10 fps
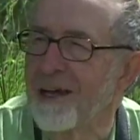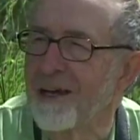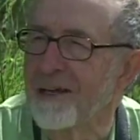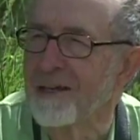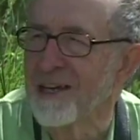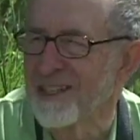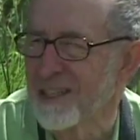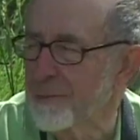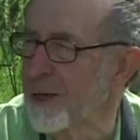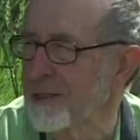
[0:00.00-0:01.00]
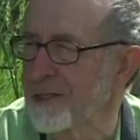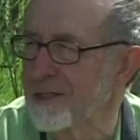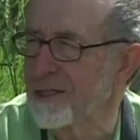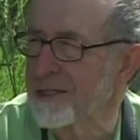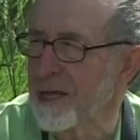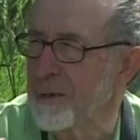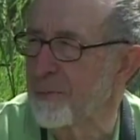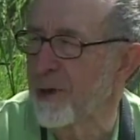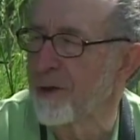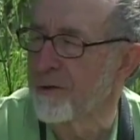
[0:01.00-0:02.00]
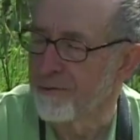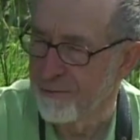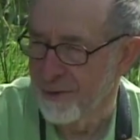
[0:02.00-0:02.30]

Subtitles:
And I suspect it's the same pair.